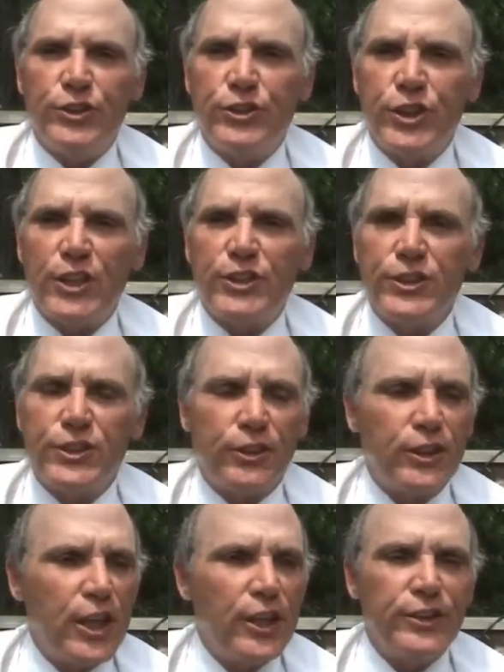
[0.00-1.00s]
just to
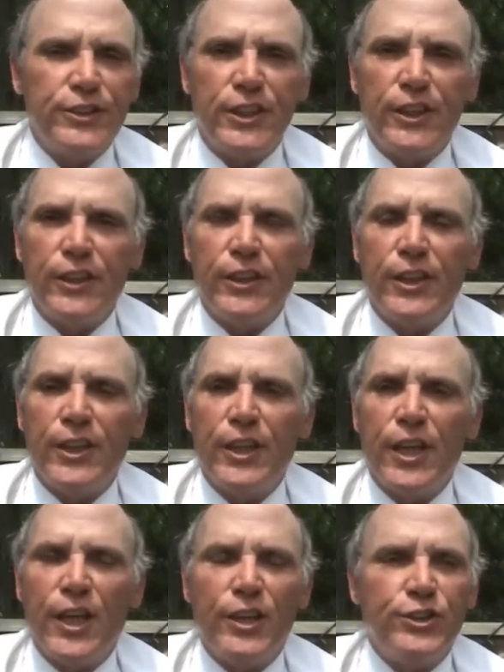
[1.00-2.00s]
guarantee,
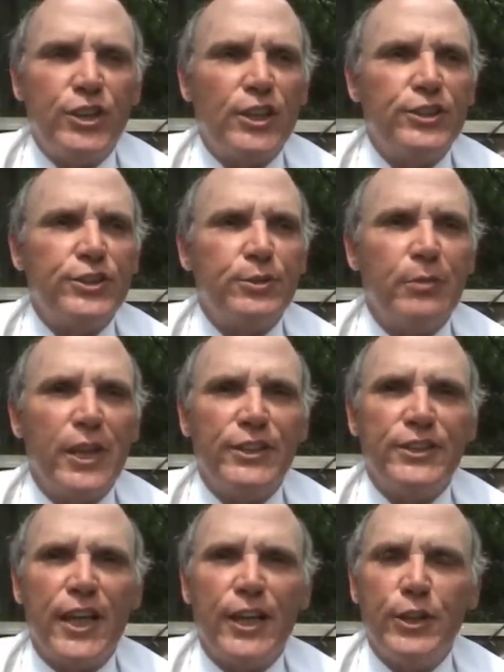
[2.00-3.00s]
just to
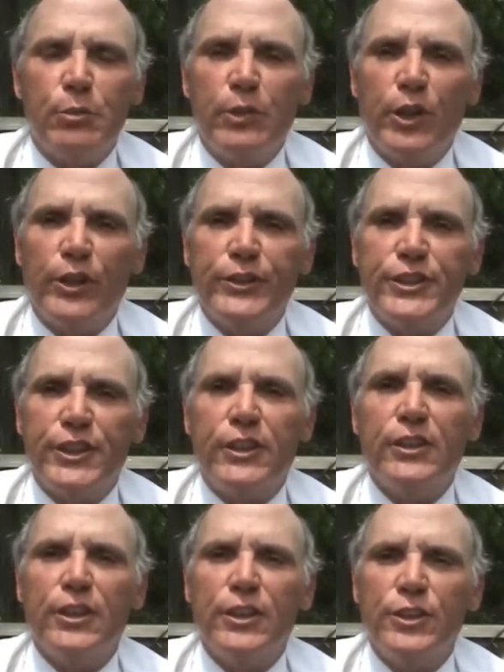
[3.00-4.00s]
maintain the ability
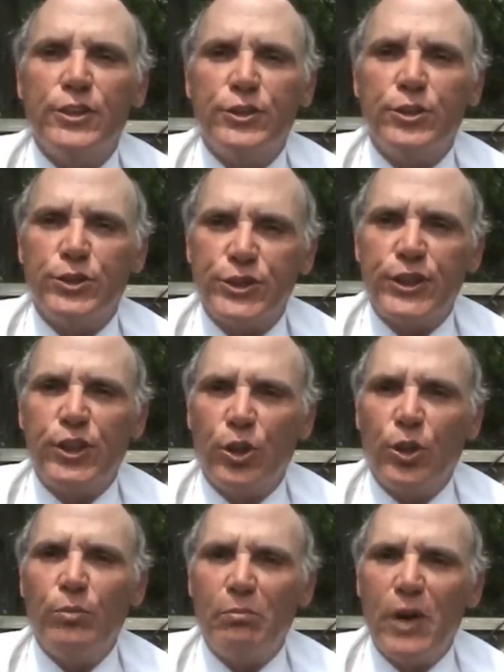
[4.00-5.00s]
to
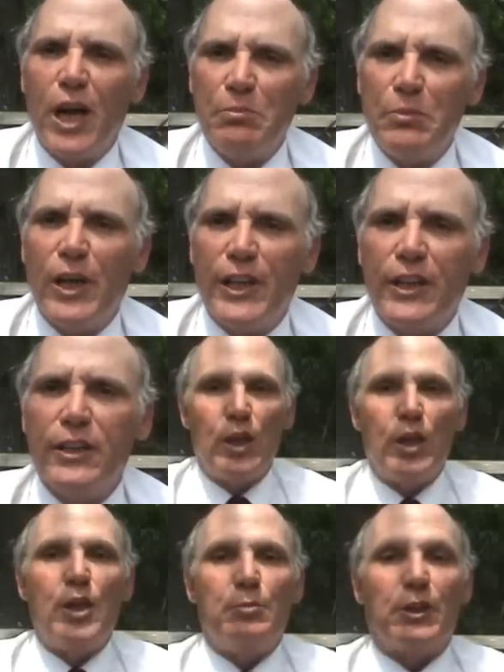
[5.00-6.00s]
steal my money.
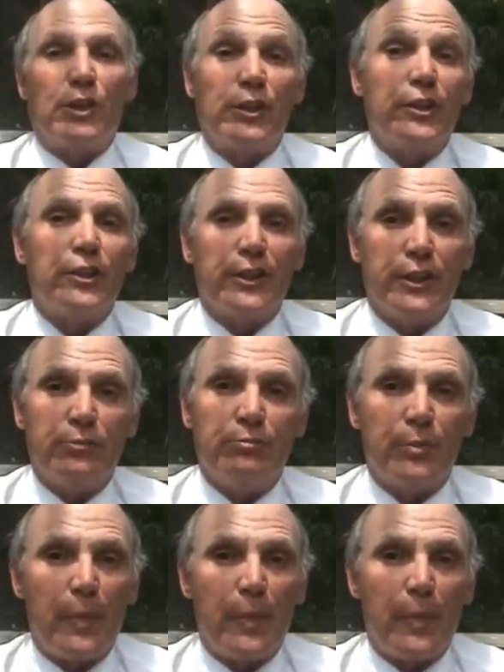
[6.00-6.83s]
Clearly,